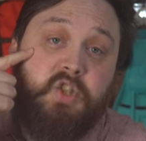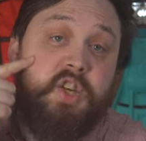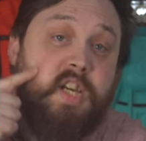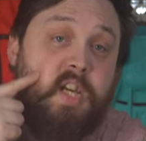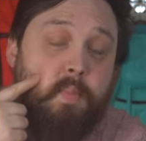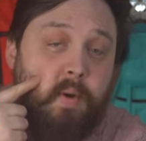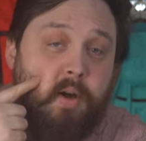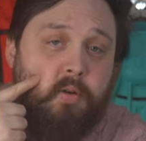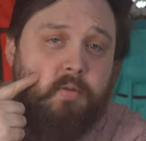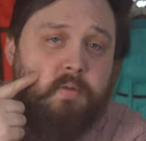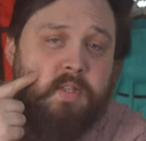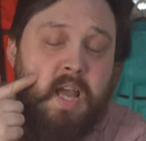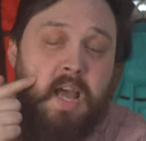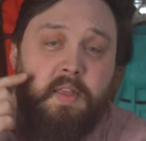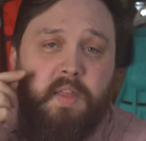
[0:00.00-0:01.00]

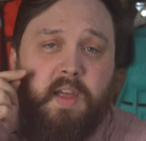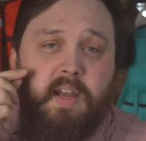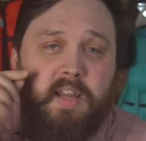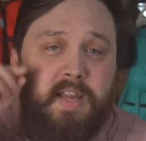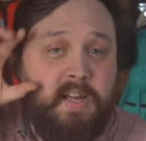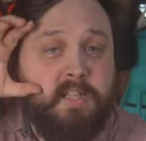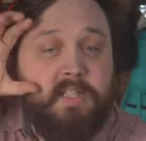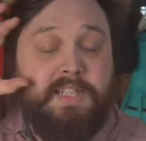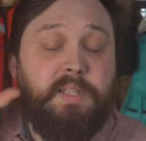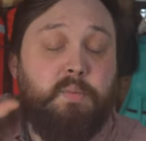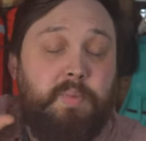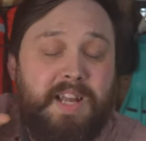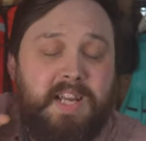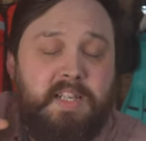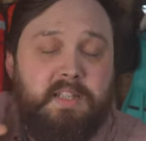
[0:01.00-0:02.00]
cheekbones, then it can
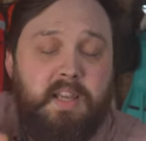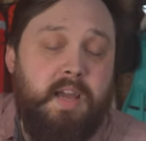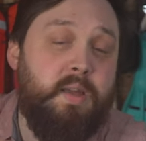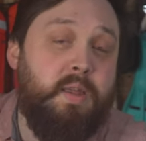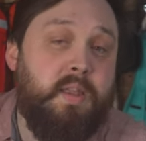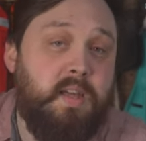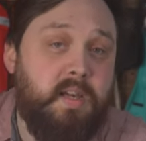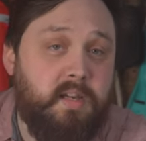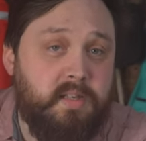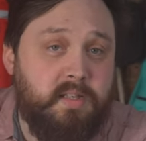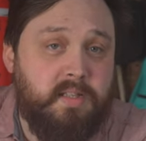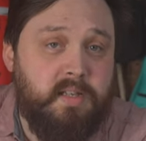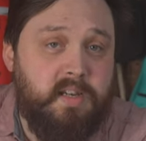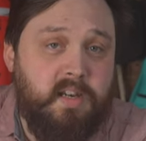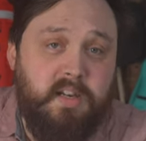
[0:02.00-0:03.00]
displace a thicker
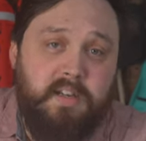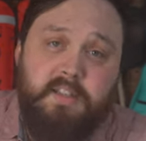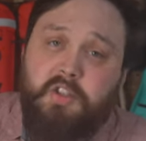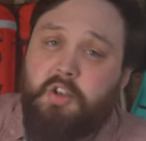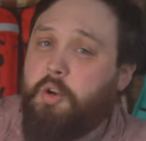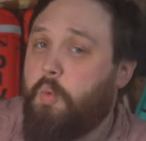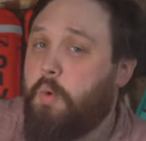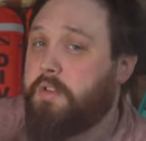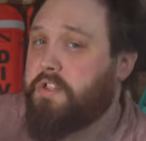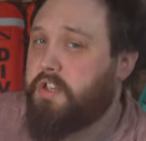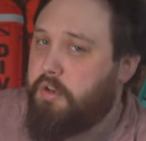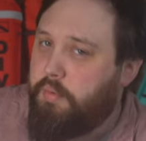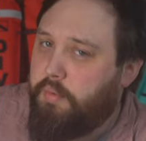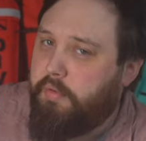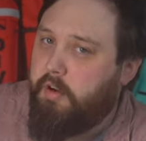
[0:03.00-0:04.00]
skirt. So what
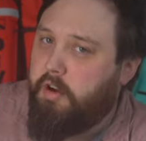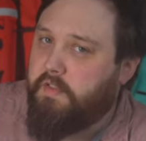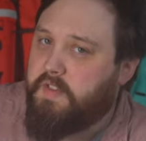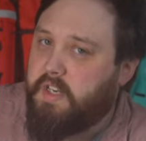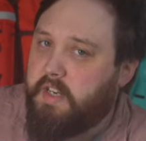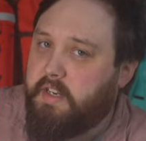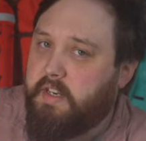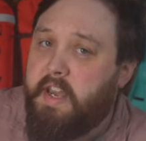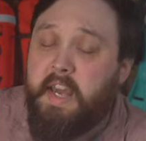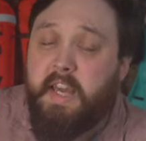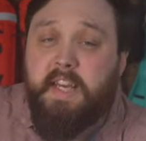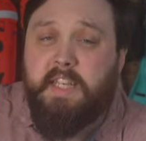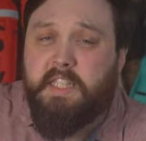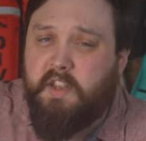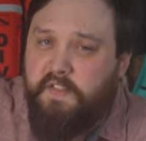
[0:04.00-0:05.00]
Scuba Pro have done
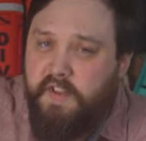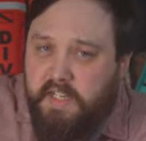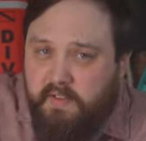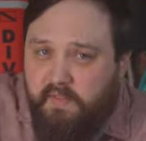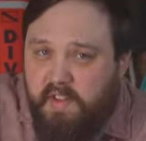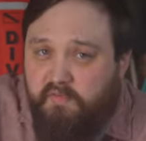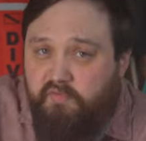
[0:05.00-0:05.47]
is effectively